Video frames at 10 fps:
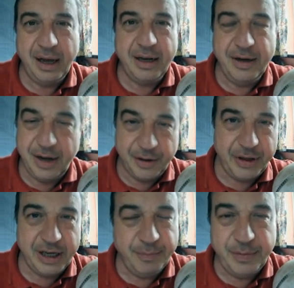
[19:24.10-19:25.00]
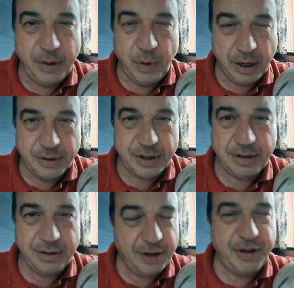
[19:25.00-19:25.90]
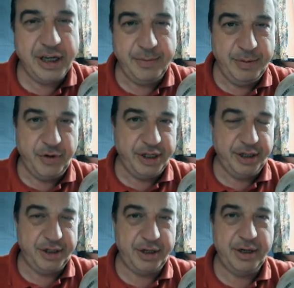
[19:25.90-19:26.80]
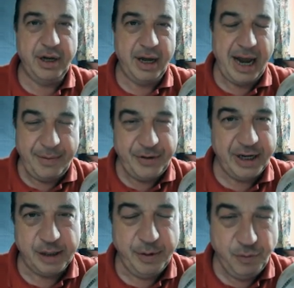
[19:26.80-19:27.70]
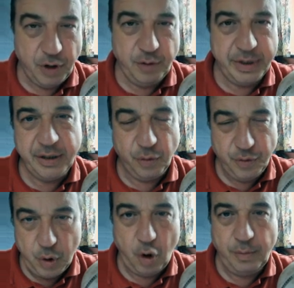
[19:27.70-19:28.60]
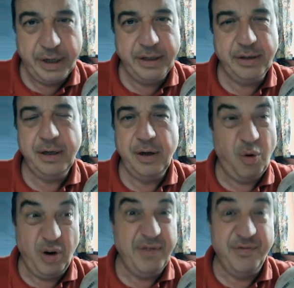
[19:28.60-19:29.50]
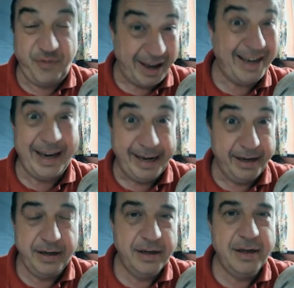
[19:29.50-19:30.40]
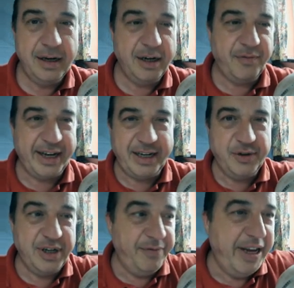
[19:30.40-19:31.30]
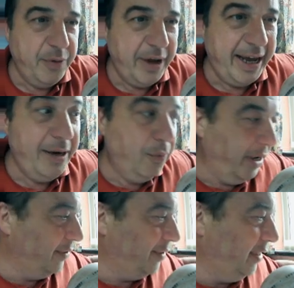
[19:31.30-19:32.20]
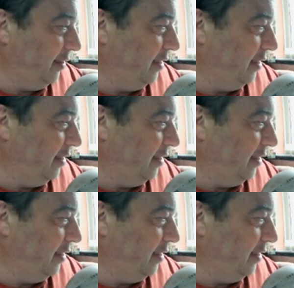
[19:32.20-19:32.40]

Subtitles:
Nothing can be Welsh. Nothing can be British. Everything has to be Roman or Norman or even Viking. And the Vikings never even in Wales, so